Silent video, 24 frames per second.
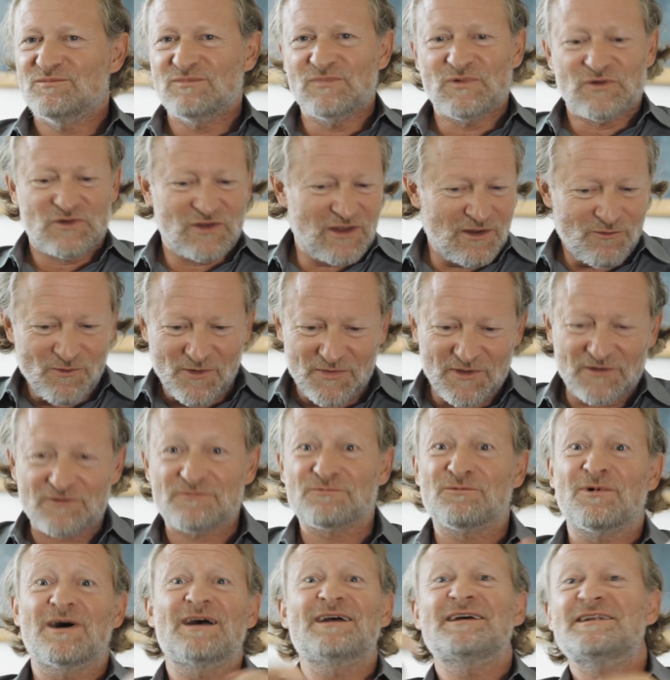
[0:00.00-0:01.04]
seeing what
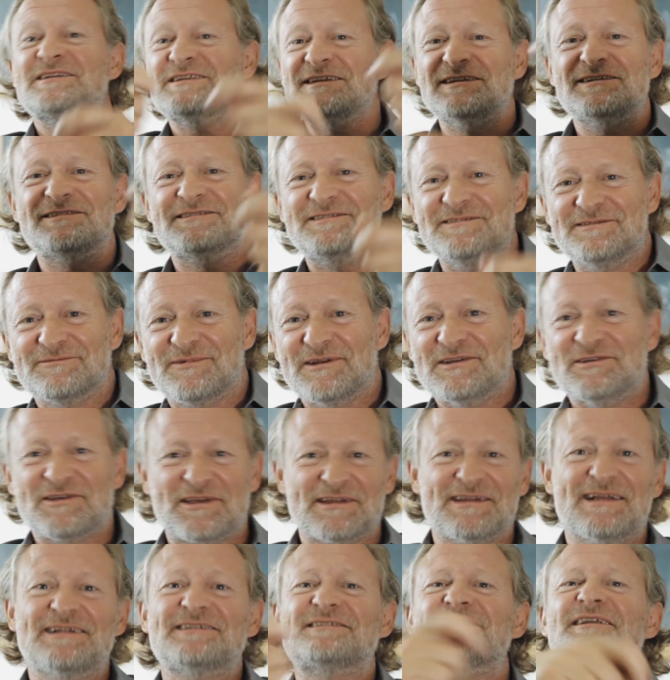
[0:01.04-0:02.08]
this wire did when you
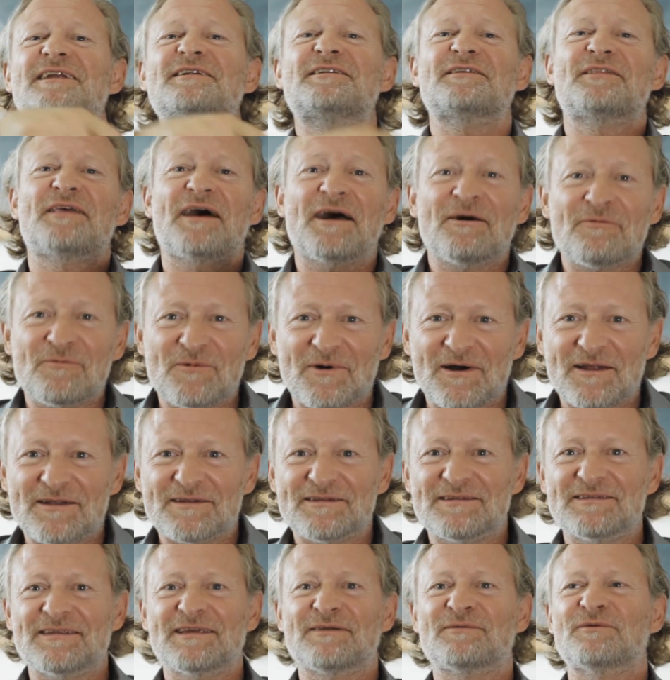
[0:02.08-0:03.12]
connected it to that
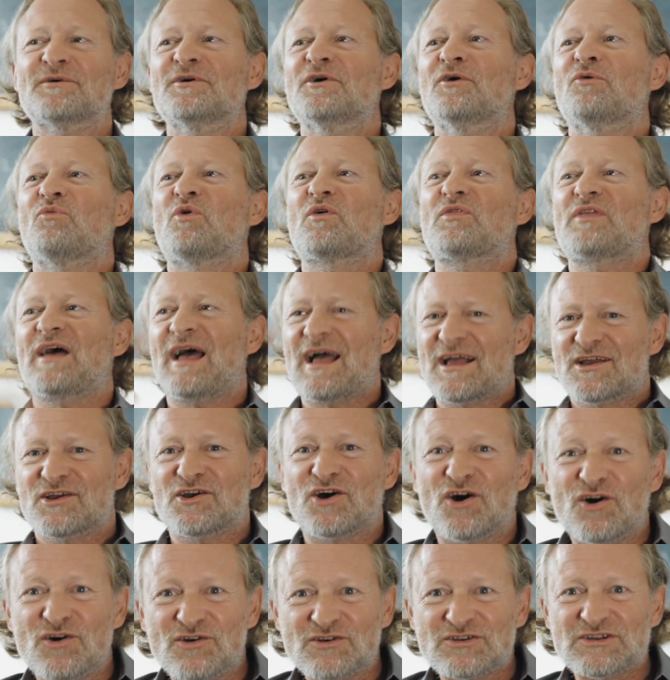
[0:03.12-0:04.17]
one, seeing what that
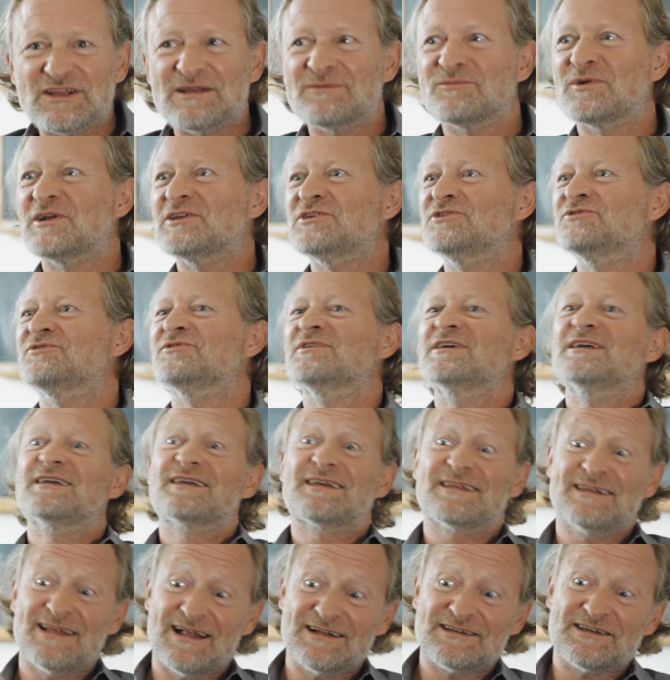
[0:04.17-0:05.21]
cog did when you
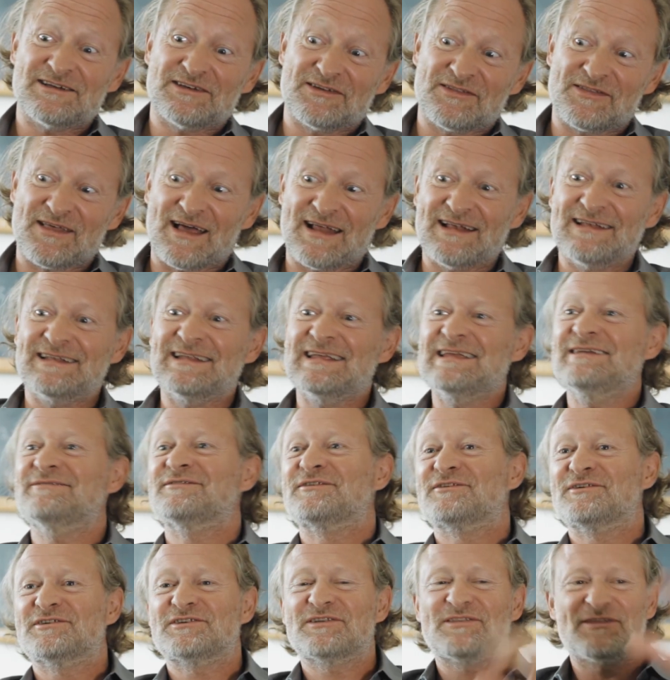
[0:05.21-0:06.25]
connected to that
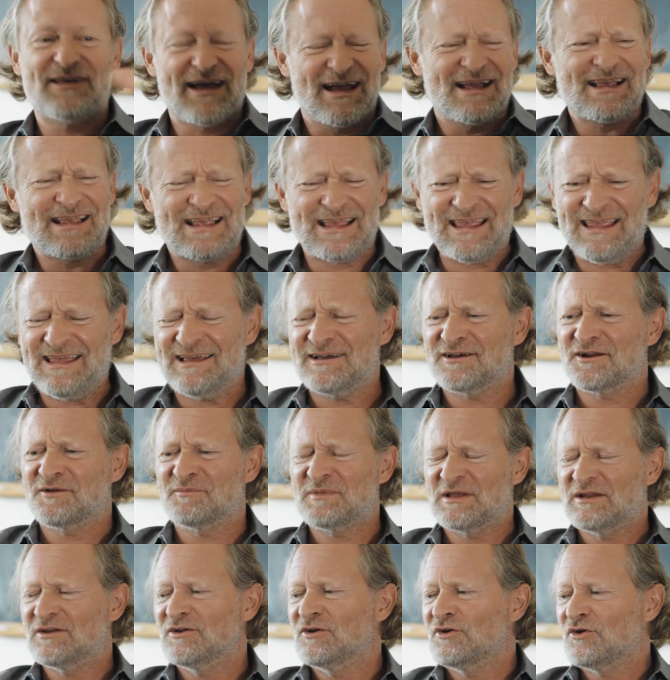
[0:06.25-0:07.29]
lever and to that gear. I
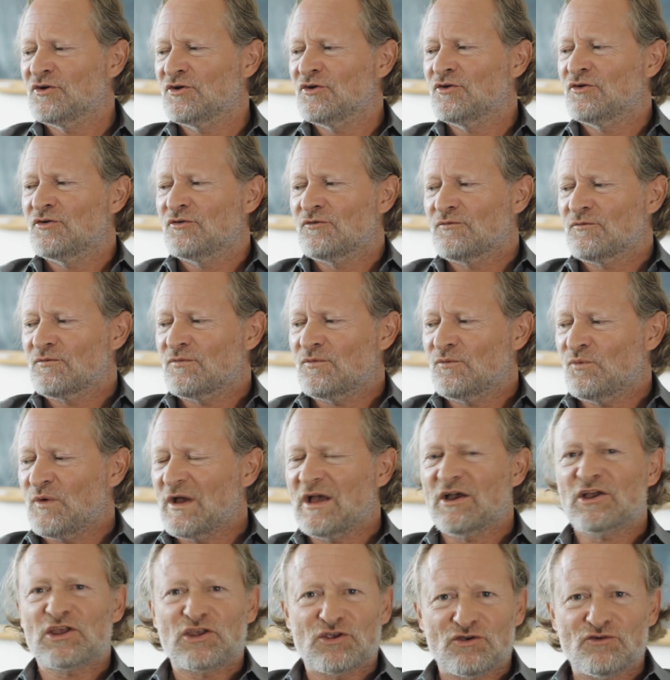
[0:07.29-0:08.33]
mean,
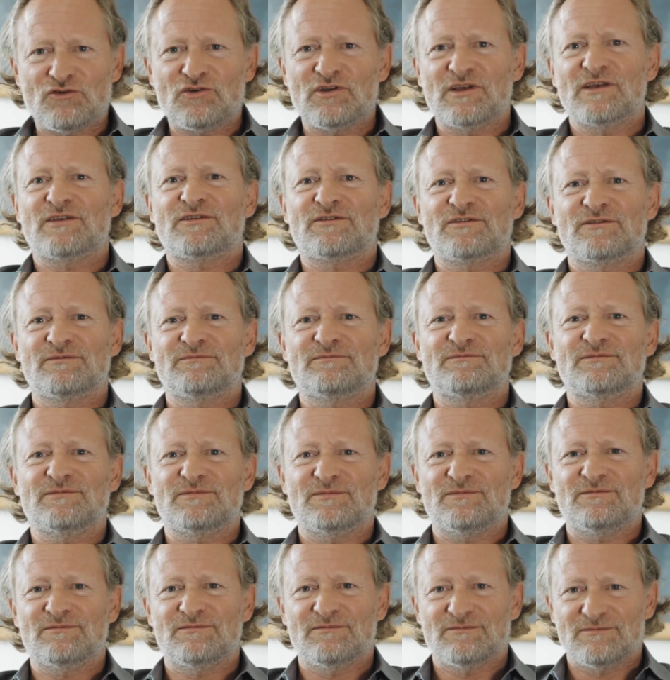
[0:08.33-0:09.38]
we're curious
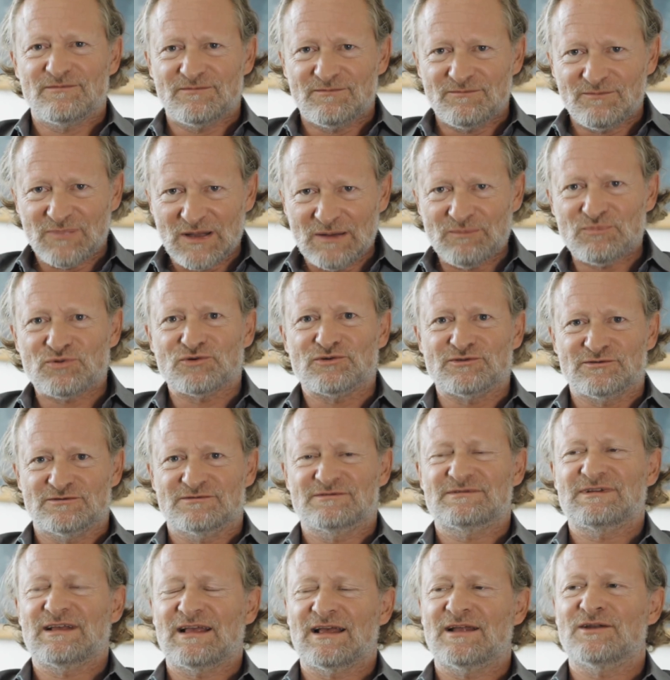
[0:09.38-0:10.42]

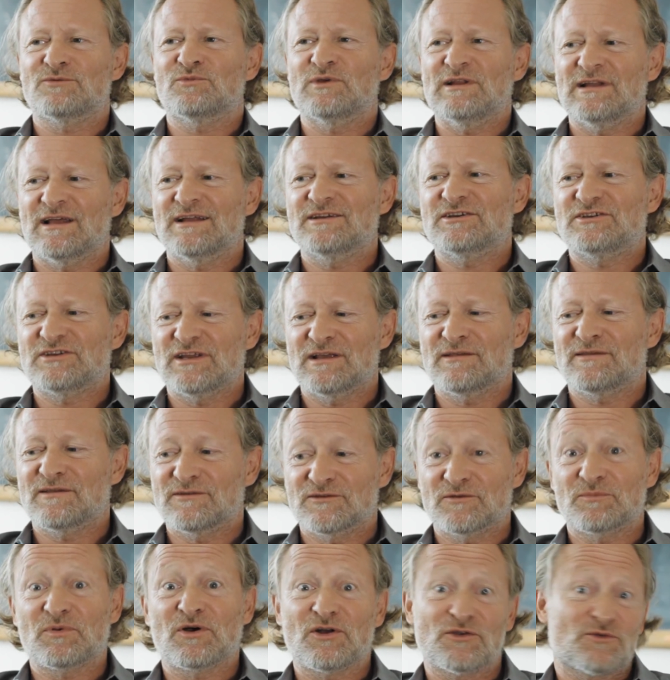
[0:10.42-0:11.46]
people, and we like to take
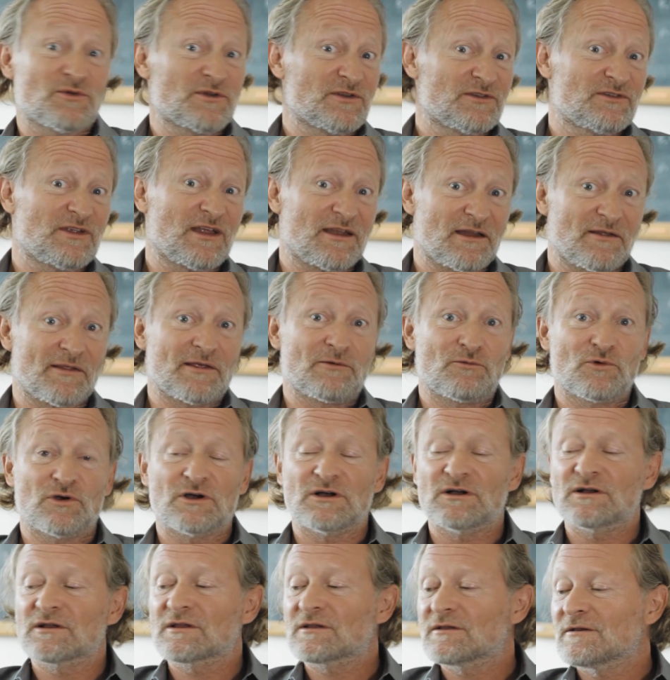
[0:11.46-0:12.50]
things apart to understand how they
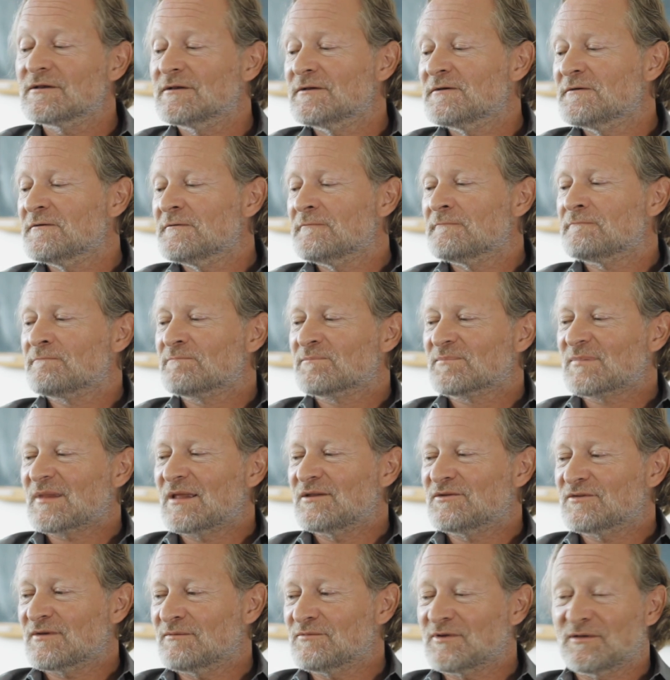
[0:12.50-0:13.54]
work.
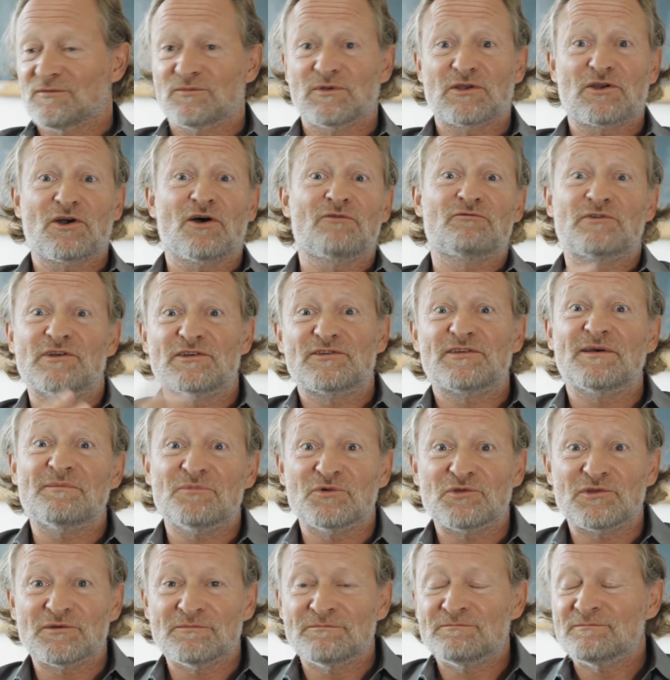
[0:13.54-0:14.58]
And sometimes we can't
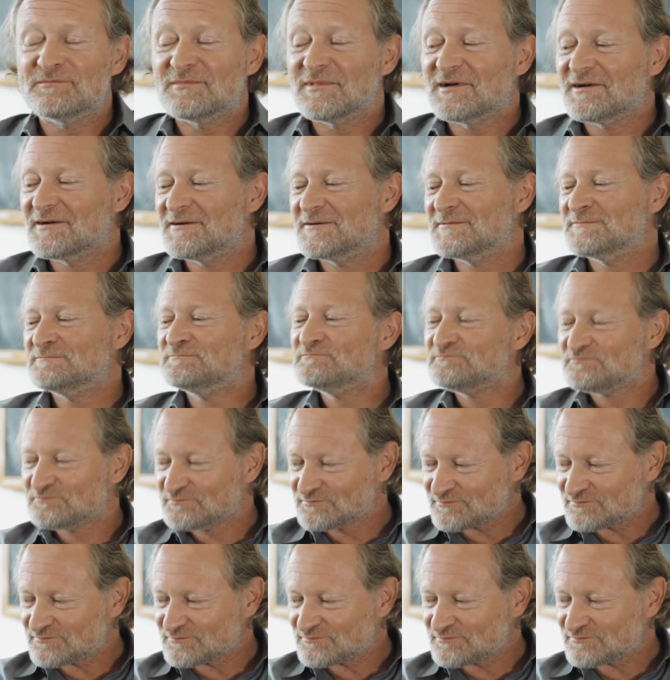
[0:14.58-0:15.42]
reassemble them, um,